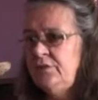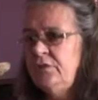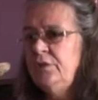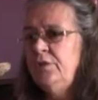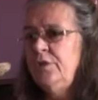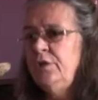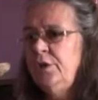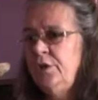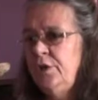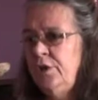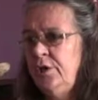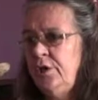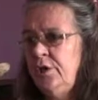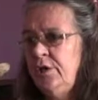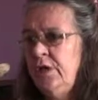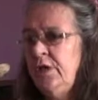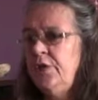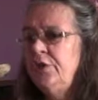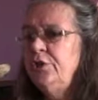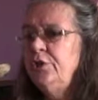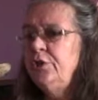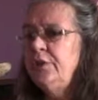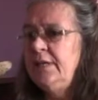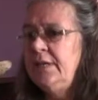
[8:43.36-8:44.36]
you need to
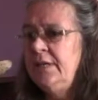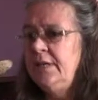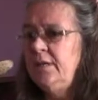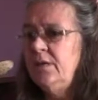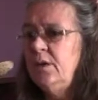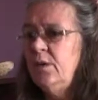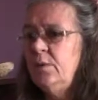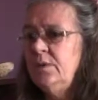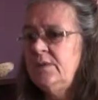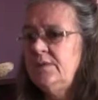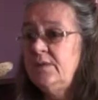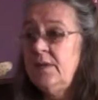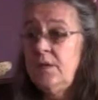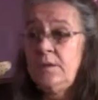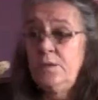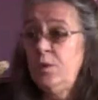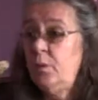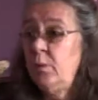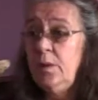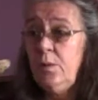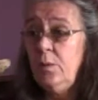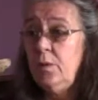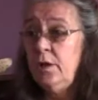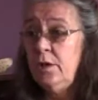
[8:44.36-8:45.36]
learn, and your
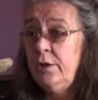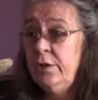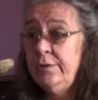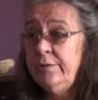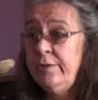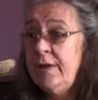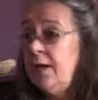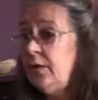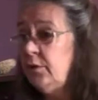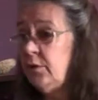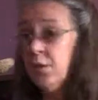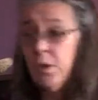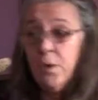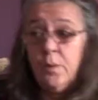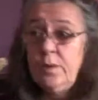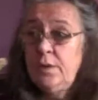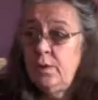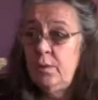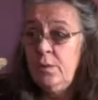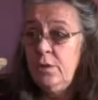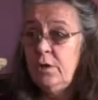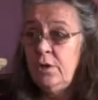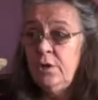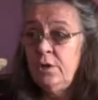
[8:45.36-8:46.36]
ego is saying, no, we don't want to learn
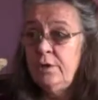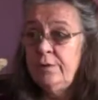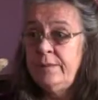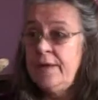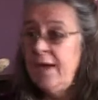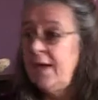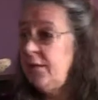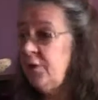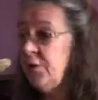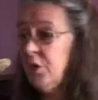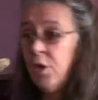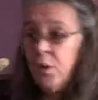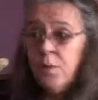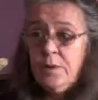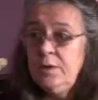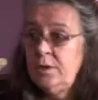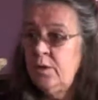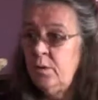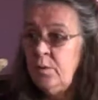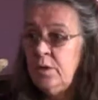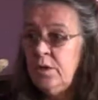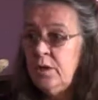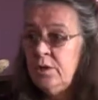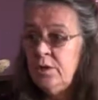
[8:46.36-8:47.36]
that. No, we don't want to learn
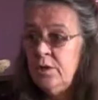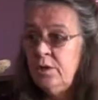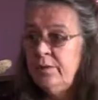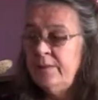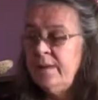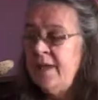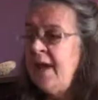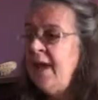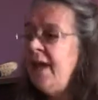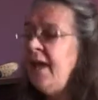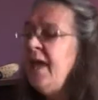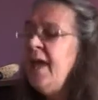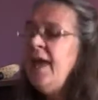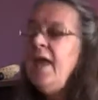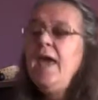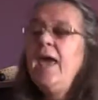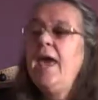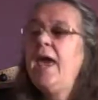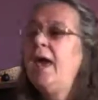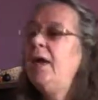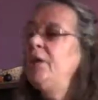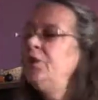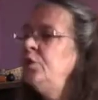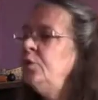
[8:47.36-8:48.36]
that. No, we don't want to learn
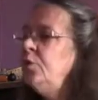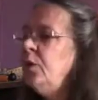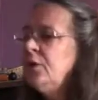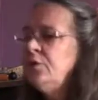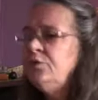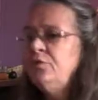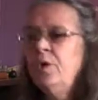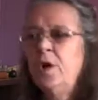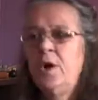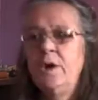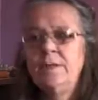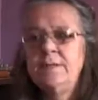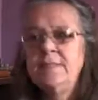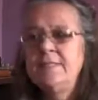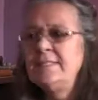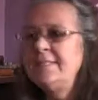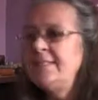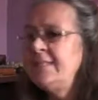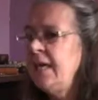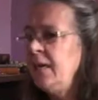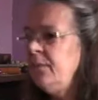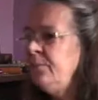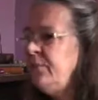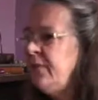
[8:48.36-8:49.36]
that. And you are
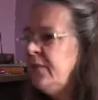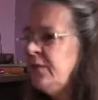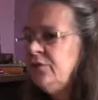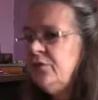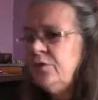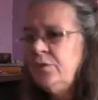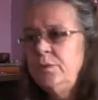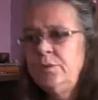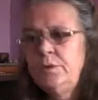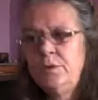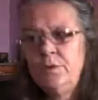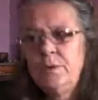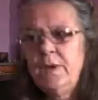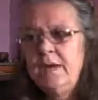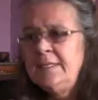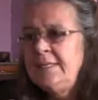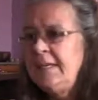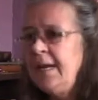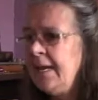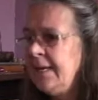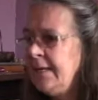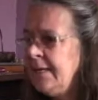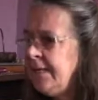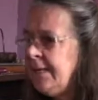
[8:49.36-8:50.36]
drawing the same thing
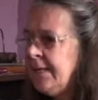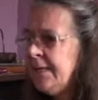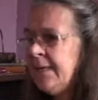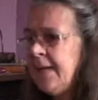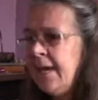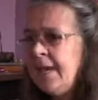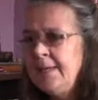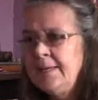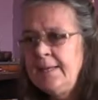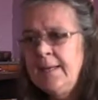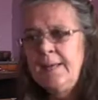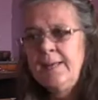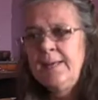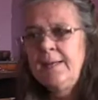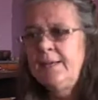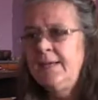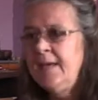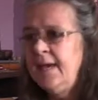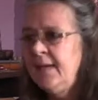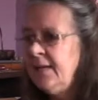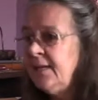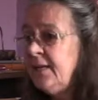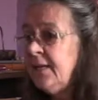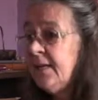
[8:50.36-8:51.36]
to you again and
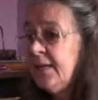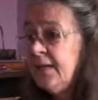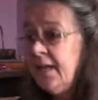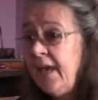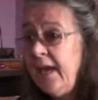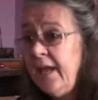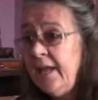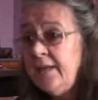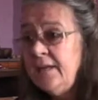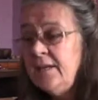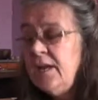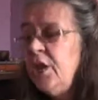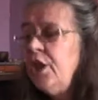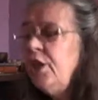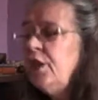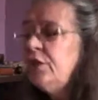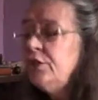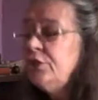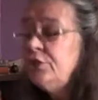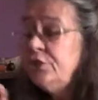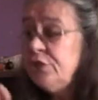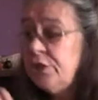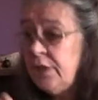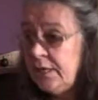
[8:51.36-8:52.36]
again and again and
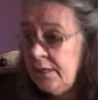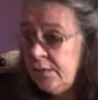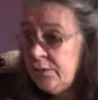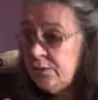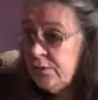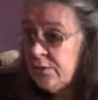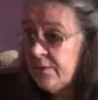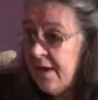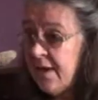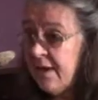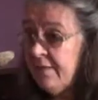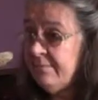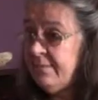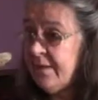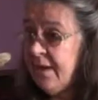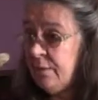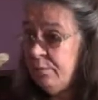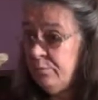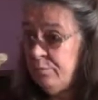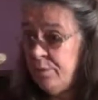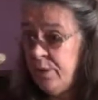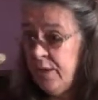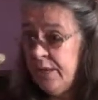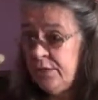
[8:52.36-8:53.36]
again. Change
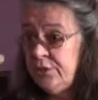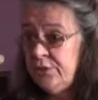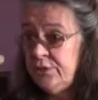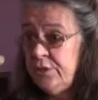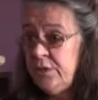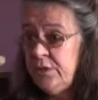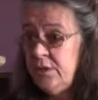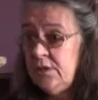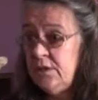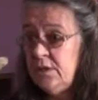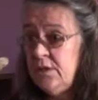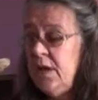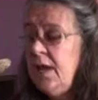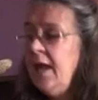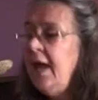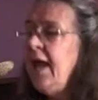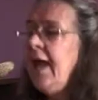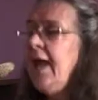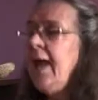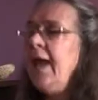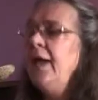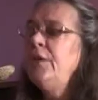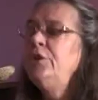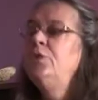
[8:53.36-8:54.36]
that
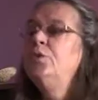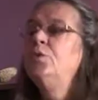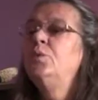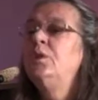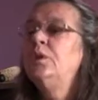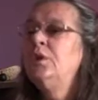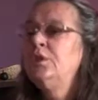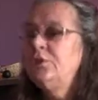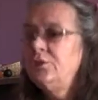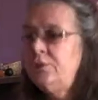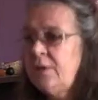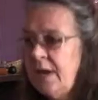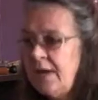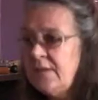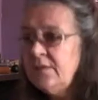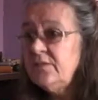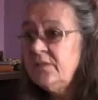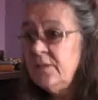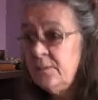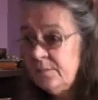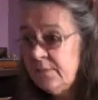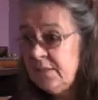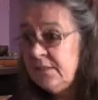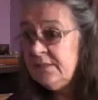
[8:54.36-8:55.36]
vibration, and you will
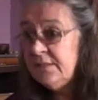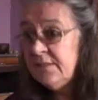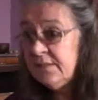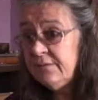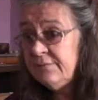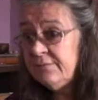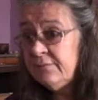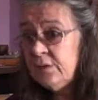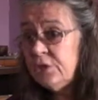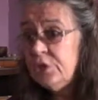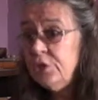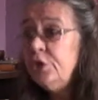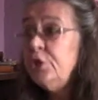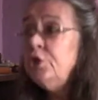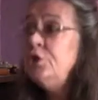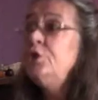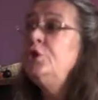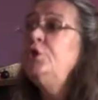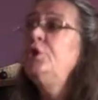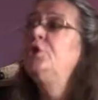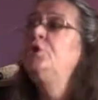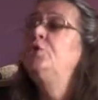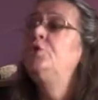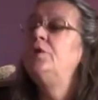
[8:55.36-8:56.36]
attract something
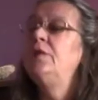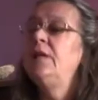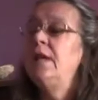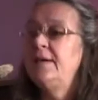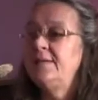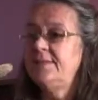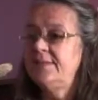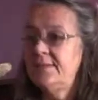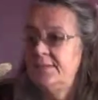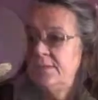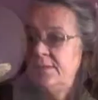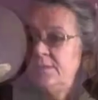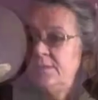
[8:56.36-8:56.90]
different, your new